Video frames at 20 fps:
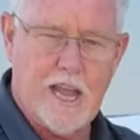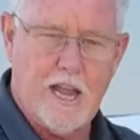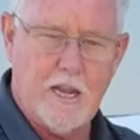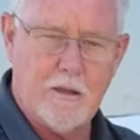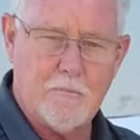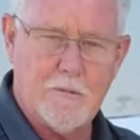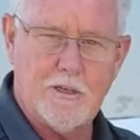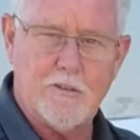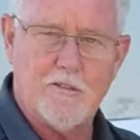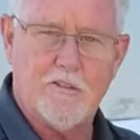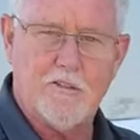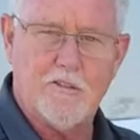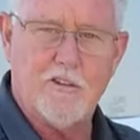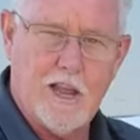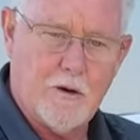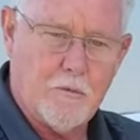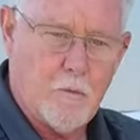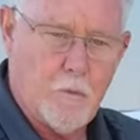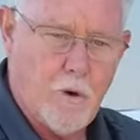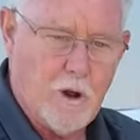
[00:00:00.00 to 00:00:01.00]
elements
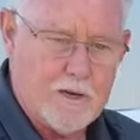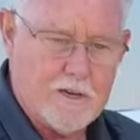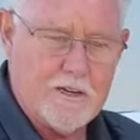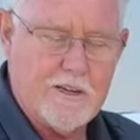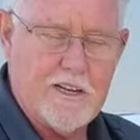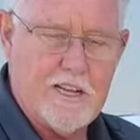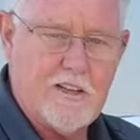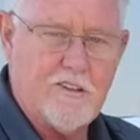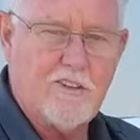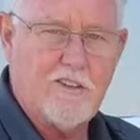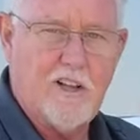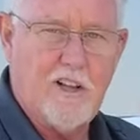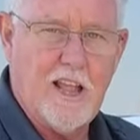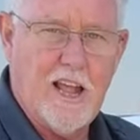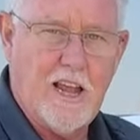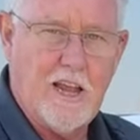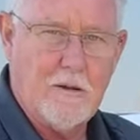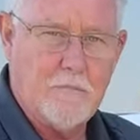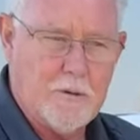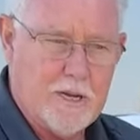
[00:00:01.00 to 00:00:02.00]
and one diesel
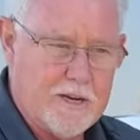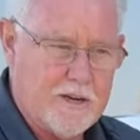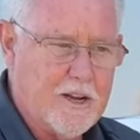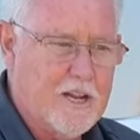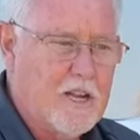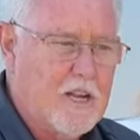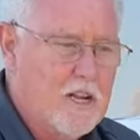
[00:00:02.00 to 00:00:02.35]
element.